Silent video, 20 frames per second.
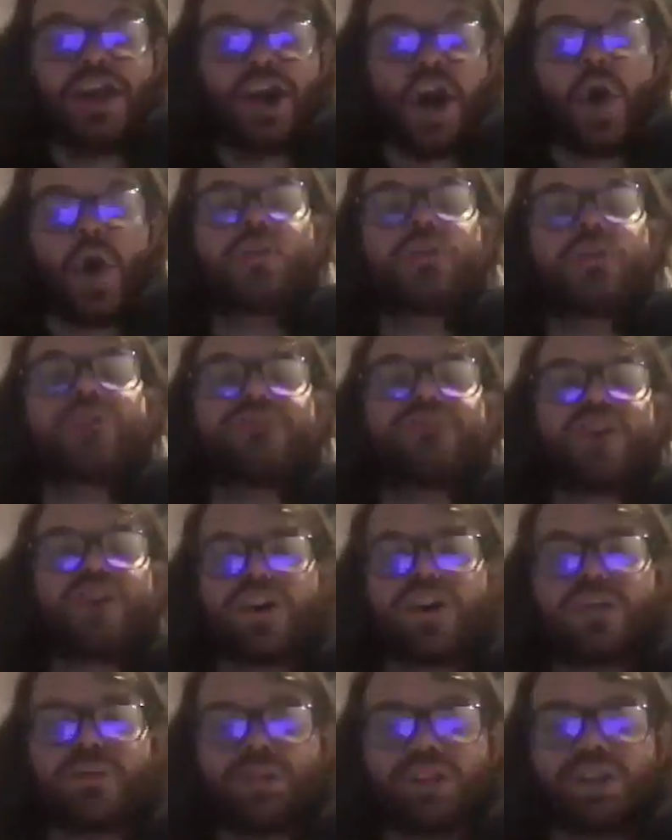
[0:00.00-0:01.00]
own
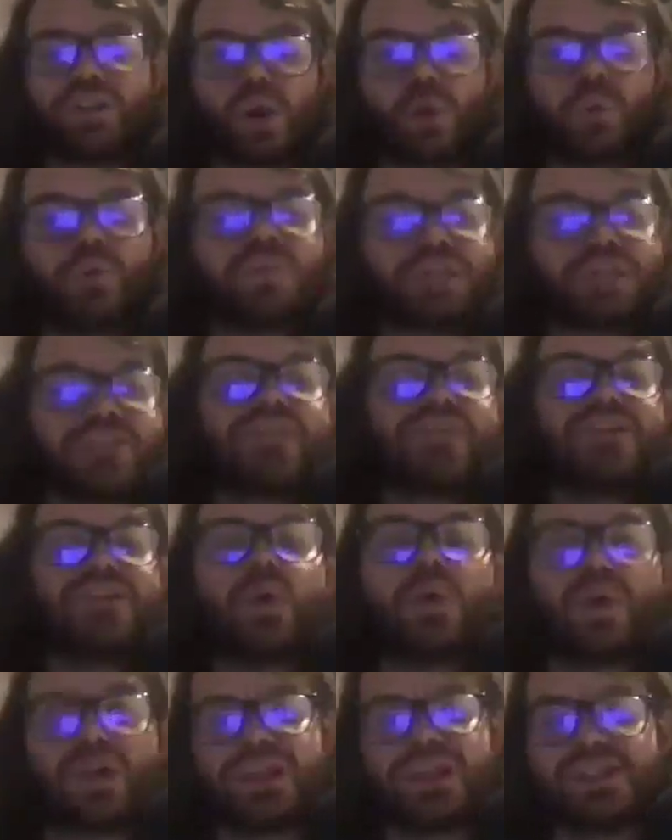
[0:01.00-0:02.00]
environment and own living
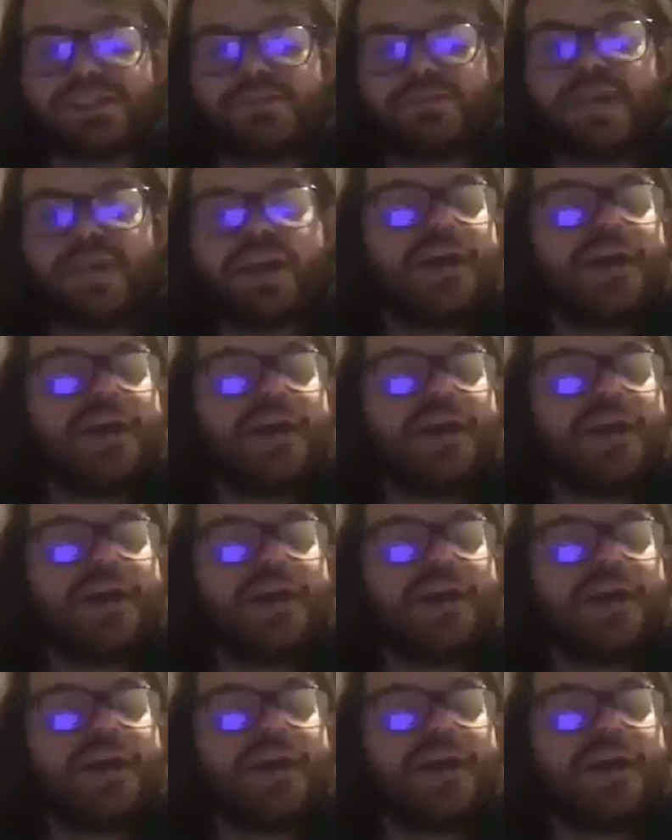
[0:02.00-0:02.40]
organism.